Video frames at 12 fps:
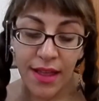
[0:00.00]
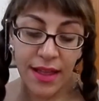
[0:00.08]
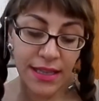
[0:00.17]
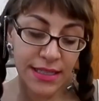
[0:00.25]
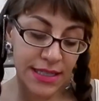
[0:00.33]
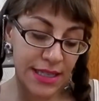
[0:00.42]

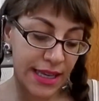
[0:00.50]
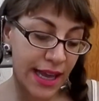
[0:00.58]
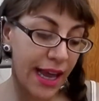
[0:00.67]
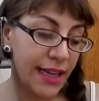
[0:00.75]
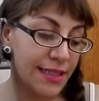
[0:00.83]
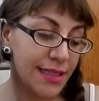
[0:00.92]
This is the
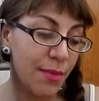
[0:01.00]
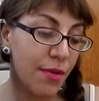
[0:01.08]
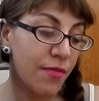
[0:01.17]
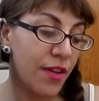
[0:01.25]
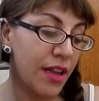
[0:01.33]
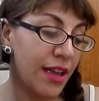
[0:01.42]
Kate
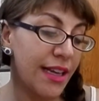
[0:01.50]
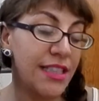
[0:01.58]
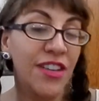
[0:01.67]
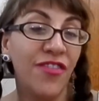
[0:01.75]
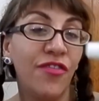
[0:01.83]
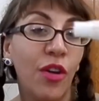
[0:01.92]
Somerville
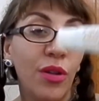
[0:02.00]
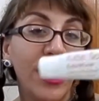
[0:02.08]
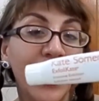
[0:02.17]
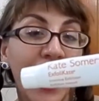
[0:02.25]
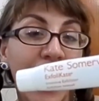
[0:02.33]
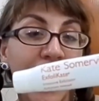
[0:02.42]

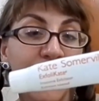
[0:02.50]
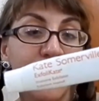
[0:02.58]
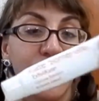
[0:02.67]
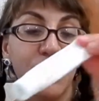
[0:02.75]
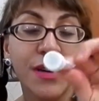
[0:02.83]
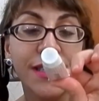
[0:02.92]
Exfoliate,
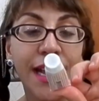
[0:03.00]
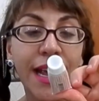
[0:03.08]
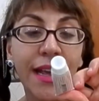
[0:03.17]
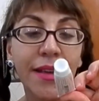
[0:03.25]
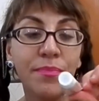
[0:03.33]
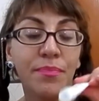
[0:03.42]
which was
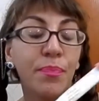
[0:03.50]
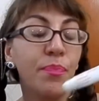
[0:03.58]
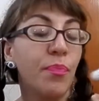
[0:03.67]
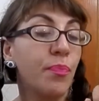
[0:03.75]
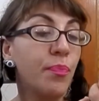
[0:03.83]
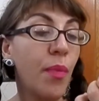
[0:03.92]
a
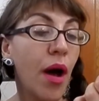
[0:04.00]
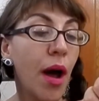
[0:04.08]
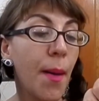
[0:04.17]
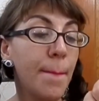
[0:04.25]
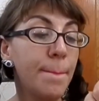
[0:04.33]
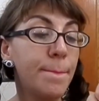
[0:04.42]

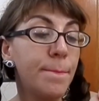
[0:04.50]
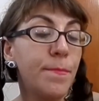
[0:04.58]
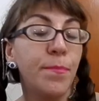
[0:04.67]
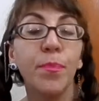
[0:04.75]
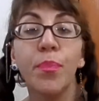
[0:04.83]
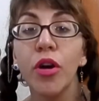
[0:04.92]
um,
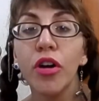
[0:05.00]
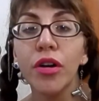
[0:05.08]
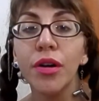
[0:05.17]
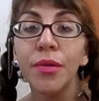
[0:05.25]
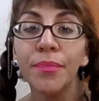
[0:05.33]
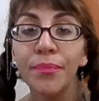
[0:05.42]

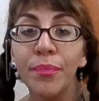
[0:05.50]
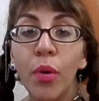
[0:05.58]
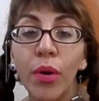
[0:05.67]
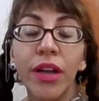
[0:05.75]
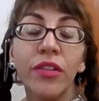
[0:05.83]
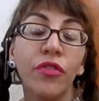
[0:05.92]
perk
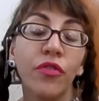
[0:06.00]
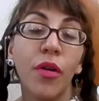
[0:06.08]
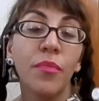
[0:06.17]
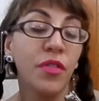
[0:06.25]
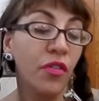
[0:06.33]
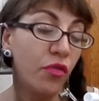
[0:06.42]
point
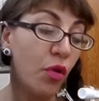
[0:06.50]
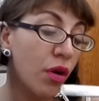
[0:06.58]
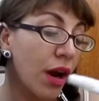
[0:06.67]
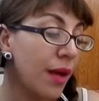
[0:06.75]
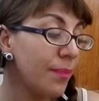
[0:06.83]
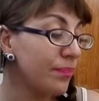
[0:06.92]
from
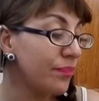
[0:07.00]
Sephora.